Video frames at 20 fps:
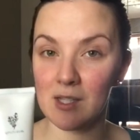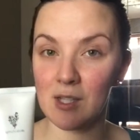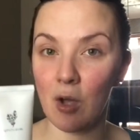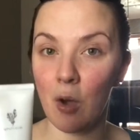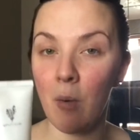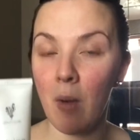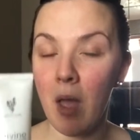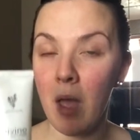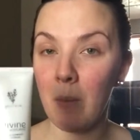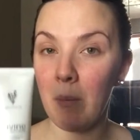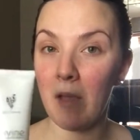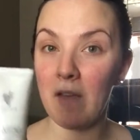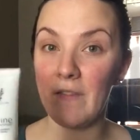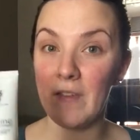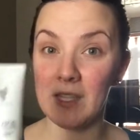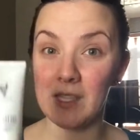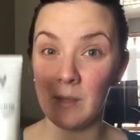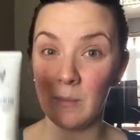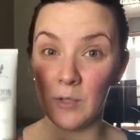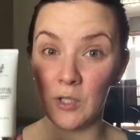so my
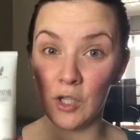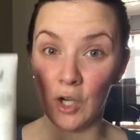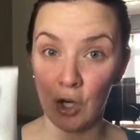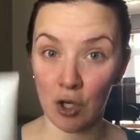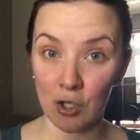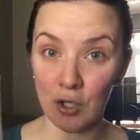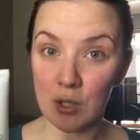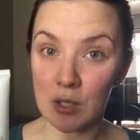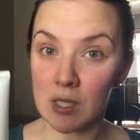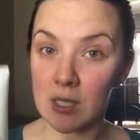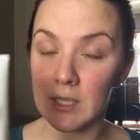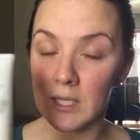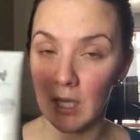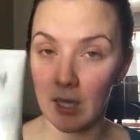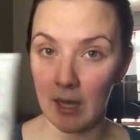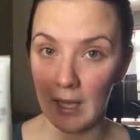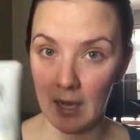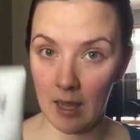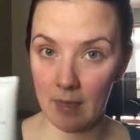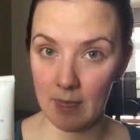face almost hurts
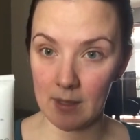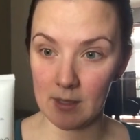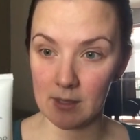until I get